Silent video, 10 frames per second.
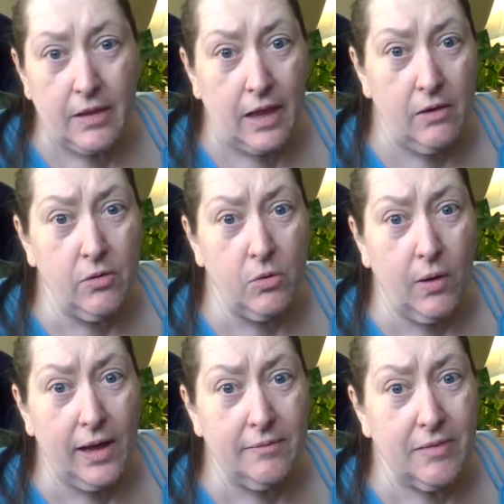I don't know
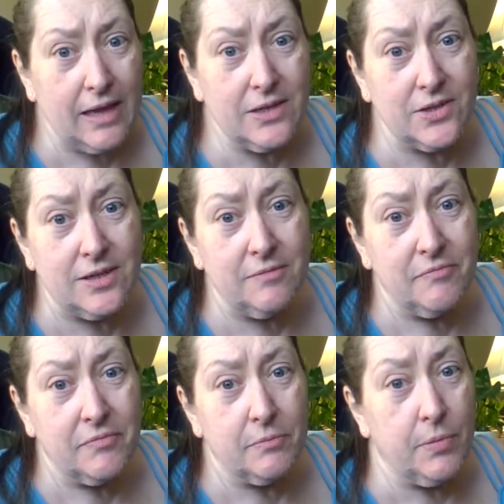why. I just do.
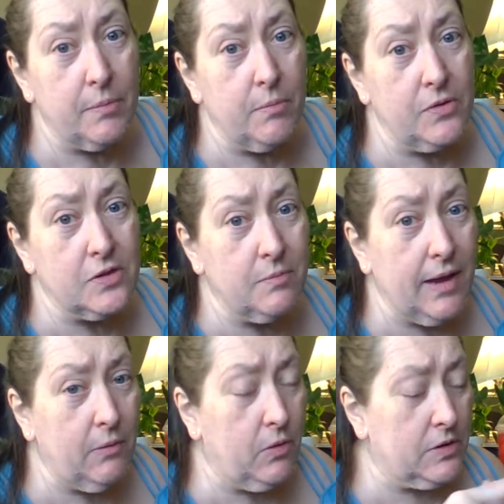But most of
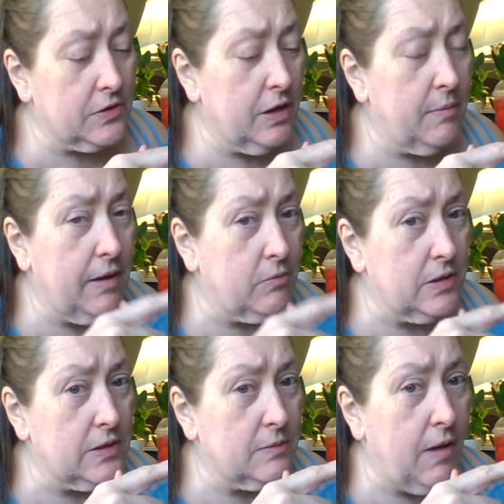my works come out
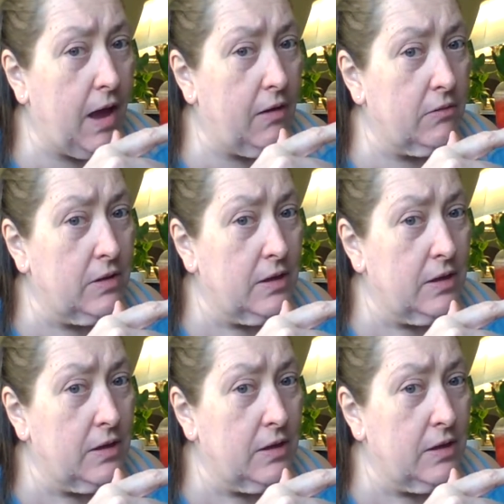really small.